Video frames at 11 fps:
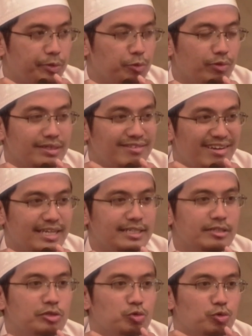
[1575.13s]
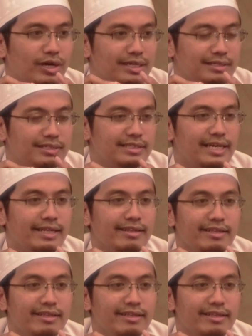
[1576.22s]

to try to understand